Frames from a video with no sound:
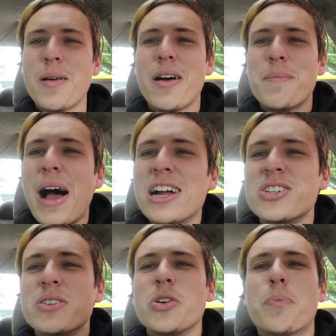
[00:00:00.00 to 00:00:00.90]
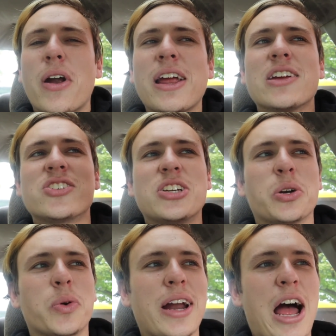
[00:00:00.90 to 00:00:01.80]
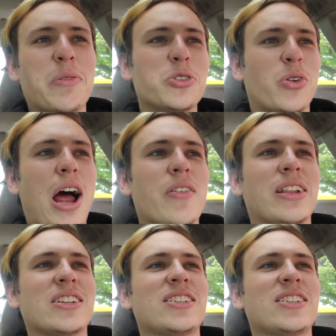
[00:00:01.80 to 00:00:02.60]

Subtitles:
imagine you breaking a steering wheel in half when driving. It just